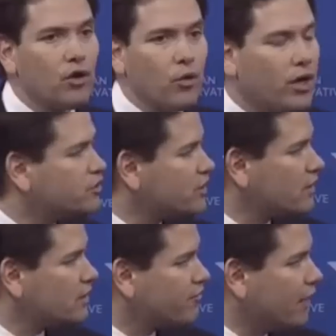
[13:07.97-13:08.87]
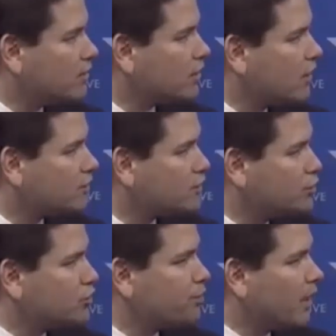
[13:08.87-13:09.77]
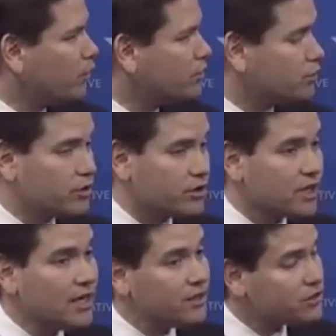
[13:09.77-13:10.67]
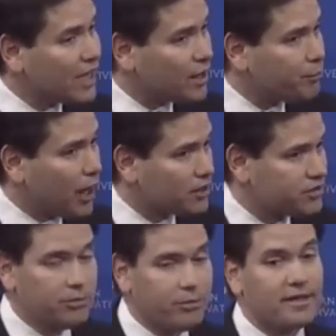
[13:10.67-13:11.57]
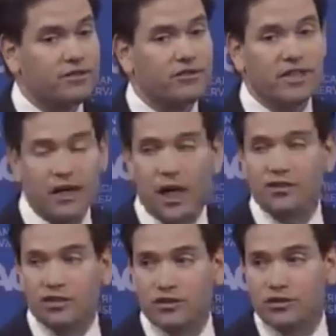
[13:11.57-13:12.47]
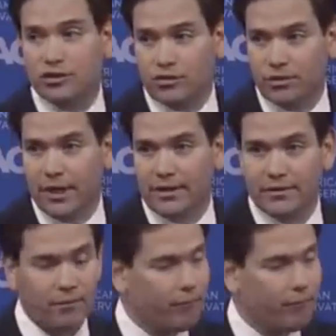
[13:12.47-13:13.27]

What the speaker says: know where he suddenly found the constitutional power to do this. This is not a policy debate. This is a constitutional debate.